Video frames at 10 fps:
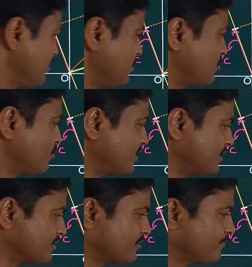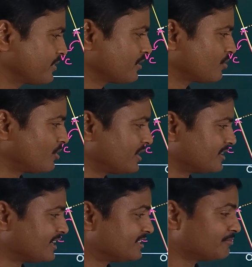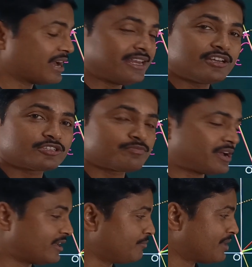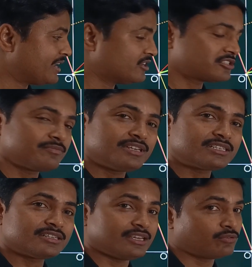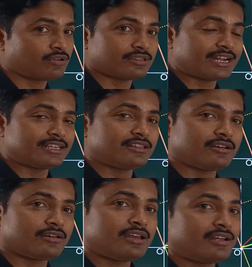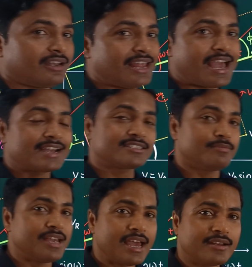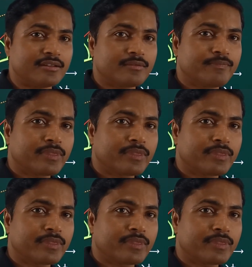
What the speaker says: Here current that is minus phi. Minus means, you know, that is the lags behind.